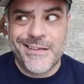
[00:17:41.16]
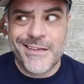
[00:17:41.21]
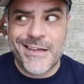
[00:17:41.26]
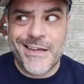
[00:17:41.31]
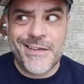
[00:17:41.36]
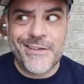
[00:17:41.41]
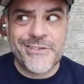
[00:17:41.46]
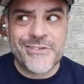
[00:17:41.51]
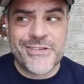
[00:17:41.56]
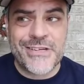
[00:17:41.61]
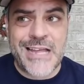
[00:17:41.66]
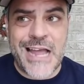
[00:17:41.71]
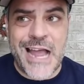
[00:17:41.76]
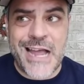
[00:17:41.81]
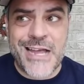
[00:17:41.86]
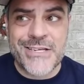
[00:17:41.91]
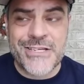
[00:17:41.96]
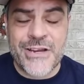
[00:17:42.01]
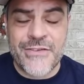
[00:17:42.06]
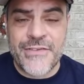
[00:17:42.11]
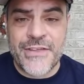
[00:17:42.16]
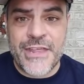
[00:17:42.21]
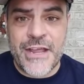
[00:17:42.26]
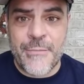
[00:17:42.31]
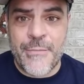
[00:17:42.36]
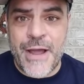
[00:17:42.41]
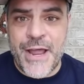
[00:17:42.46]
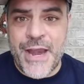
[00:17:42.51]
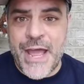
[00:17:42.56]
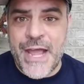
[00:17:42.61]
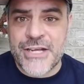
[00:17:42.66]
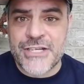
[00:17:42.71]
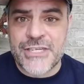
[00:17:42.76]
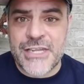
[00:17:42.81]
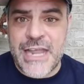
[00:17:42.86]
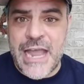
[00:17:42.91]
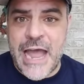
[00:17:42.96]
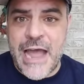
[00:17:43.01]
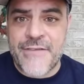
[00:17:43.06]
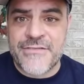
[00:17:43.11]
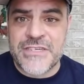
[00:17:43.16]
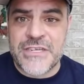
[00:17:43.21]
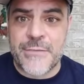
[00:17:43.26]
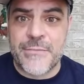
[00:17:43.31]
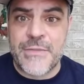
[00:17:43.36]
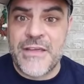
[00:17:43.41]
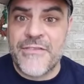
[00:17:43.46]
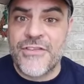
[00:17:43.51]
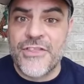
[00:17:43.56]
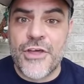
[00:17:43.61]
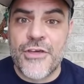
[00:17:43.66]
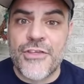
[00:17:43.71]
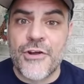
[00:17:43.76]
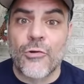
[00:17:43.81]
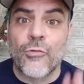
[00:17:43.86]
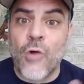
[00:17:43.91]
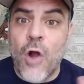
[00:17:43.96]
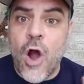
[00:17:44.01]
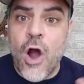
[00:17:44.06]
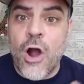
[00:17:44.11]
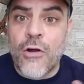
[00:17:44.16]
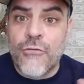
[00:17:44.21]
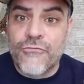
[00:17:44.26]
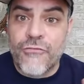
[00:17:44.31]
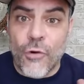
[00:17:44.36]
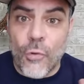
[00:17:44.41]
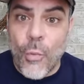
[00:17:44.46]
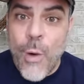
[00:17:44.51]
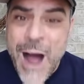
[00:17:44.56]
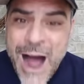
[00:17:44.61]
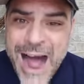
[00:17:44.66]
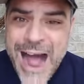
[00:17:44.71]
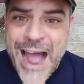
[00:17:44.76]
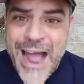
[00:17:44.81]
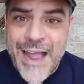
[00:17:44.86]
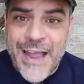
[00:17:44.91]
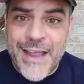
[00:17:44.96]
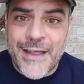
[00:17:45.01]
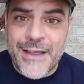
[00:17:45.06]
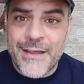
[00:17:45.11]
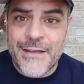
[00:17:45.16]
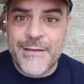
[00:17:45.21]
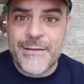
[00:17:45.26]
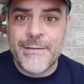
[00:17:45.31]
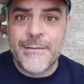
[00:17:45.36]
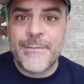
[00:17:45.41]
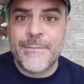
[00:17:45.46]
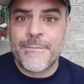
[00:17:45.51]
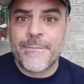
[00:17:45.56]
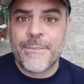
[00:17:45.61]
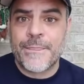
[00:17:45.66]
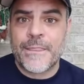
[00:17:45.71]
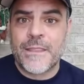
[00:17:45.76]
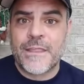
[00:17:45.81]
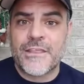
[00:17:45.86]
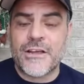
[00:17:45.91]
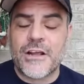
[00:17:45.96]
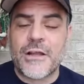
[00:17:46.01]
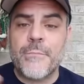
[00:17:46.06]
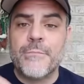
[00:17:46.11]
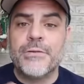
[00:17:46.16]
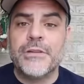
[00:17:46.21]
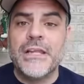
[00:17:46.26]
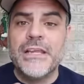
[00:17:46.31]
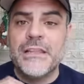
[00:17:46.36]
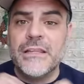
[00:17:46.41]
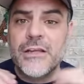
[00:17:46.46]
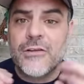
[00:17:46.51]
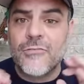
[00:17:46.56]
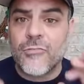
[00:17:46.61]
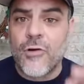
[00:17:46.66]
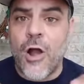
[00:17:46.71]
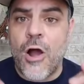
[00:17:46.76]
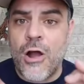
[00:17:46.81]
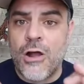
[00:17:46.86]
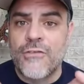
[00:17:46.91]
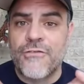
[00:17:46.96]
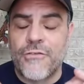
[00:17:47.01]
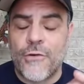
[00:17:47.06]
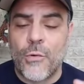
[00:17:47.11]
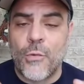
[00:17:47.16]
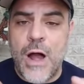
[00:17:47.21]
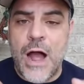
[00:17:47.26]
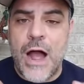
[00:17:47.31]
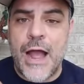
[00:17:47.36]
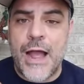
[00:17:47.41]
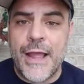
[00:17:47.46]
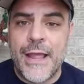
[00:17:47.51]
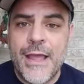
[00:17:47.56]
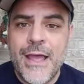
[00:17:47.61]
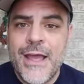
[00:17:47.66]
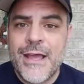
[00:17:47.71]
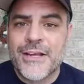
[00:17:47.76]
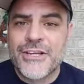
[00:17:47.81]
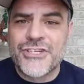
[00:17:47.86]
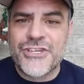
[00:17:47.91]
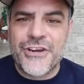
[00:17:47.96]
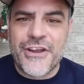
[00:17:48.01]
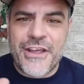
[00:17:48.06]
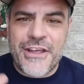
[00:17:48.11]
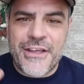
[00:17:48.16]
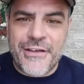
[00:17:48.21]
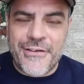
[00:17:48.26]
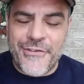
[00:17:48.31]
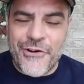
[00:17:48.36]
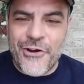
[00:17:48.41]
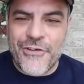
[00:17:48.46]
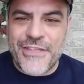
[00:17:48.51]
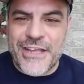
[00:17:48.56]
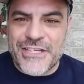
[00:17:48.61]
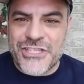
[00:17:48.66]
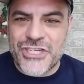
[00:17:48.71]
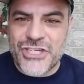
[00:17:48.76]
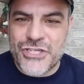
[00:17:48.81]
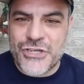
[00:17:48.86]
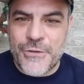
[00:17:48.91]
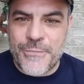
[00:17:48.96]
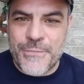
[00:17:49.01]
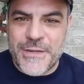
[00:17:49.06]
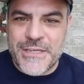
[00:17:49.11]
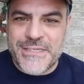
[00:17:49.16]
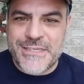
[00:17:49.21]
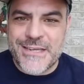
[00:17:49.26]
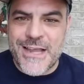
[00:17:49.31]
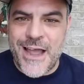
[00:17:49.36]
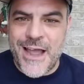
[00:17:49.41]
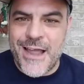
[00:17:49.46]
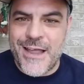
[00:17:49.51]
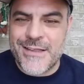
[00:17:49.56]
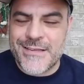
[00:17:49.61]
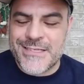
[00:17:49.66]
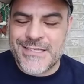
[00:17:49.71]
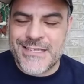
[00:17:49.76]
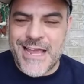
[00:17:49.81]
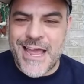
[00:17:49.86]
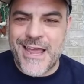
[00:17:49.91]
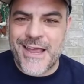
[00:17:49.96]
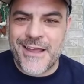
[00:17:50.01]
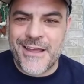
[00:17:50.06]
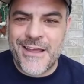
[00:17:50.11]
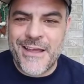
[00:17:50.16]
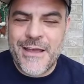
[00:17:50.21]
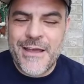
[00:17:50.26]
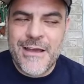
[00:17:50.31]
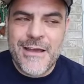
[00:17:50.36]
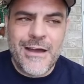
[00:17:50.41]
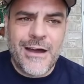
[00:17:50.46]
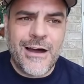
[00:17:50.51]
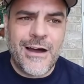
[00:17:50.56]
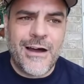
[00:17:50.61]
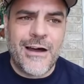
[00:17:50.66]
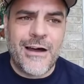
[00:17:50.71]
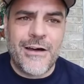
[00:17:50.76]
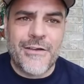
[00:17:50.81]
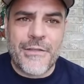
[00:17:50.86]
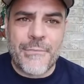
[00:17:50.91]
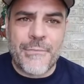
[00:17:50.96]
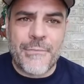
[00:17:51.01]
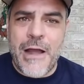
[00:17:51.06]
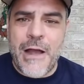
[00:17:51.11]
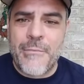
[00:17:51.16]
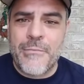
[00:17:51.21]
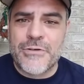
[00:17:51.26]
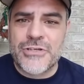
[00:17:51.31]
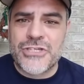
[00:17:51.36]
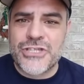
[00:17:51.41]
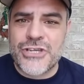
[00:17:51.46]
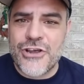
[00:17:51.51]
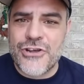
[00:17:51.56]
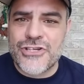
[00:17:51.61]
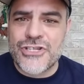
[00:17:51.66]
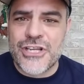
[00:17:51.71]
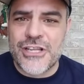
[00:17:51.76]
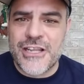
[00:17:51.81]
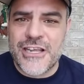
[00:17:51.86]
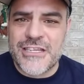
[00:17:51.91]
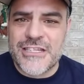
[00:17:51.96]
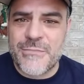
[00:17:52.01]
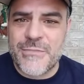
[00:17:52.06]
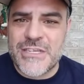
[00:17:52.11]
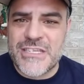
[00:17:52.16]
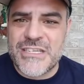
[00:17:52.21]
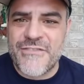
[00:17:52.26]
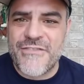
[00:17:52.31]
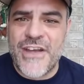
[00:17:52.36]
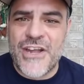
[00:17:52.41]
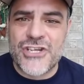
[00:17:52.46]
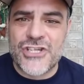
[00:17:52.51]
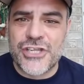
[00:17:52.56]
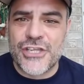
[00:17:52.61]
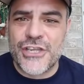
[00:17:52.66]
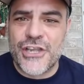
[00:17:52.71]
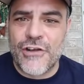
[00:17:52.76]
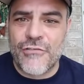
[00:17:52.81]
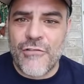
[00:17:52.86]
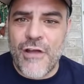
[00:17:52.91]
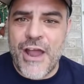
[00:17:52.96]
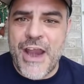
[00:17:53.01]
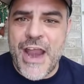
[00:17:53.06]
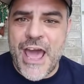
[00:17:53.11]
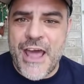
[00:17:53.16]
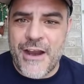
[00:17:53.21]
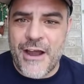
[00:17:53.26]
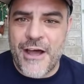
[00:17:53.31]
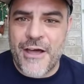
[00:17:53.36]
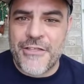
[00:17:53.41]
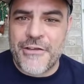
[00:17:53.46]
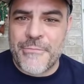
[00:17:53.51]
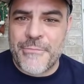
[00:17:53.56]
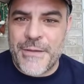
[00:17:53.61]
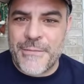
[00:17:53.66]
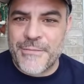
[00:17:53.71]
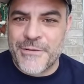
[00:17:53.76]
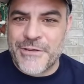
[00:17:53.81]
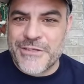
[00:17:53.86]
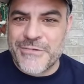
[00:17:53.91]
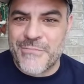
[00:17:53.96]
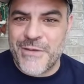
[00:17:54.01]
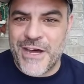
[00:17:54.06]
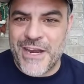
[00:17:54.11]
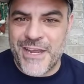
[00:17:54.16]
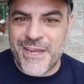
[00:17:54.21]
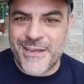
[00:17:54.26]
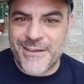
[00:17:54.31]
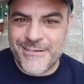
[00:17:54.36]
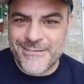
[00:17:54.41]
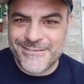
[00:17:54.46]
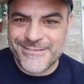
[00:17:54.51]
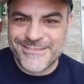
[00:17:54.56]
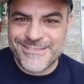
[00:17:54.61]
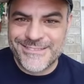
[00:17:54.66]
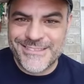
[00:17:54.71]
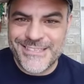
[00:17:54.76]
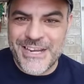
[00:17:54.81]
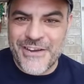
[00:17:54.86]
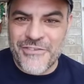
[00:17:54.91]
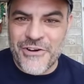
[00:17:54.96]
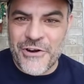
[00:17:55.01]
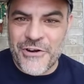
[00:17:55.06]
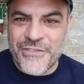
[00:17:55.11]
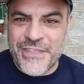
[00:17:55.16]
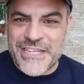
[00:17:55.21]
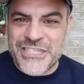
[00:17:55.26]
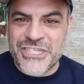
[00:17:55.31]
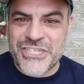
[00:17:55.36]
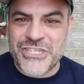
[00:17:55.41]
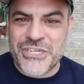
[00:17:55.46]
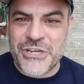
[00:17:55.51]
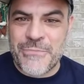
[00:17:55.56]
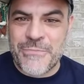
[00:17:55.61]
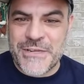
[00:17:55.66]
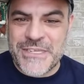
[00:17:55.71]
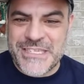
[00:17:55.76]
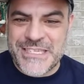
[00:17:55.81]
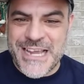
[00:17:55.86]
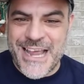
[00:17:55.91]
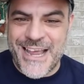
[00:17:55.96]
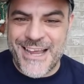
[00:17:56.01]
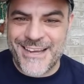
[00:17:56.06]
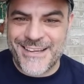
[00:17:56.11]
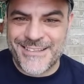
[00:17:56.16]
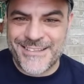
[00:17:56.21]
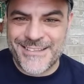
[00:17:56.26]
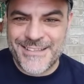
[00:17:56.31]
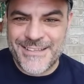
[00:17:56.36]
there's guys over there might actually have something, even though they're wrong for why. They're completely wrong for why. Because you, you, ever heard that stupid si- saying, "Oh, the problem with socialism is eventually you run out of other people's money." You ever heard that stupid saying?